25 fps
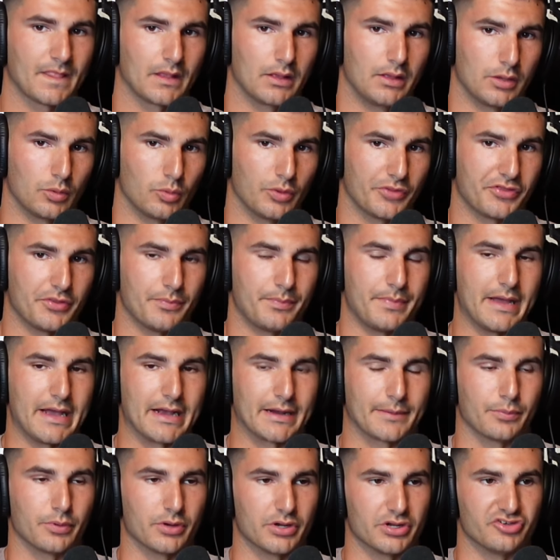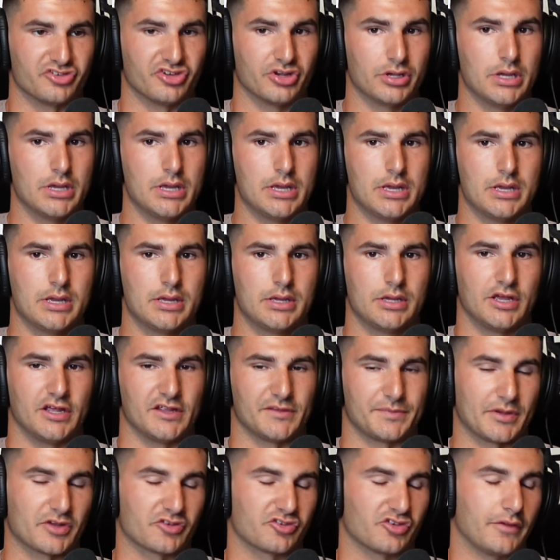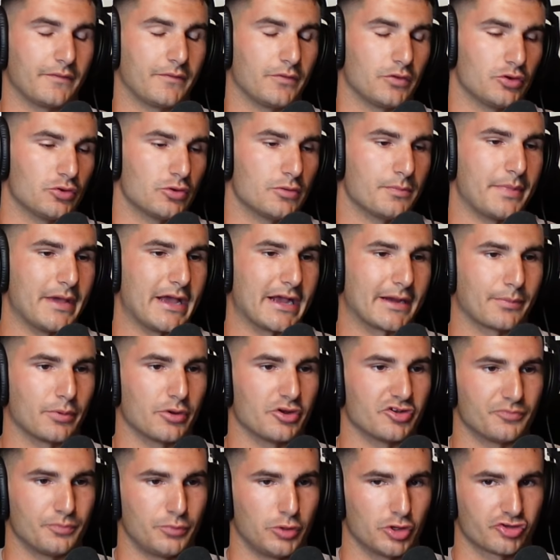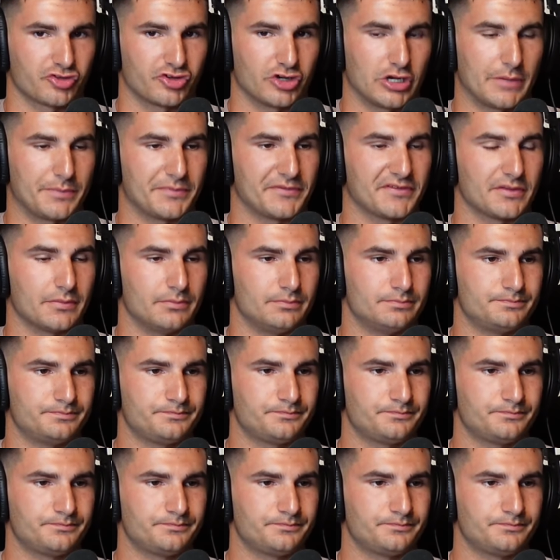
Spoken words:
like with the back bridge, especially if you're doing back bridge push-ups,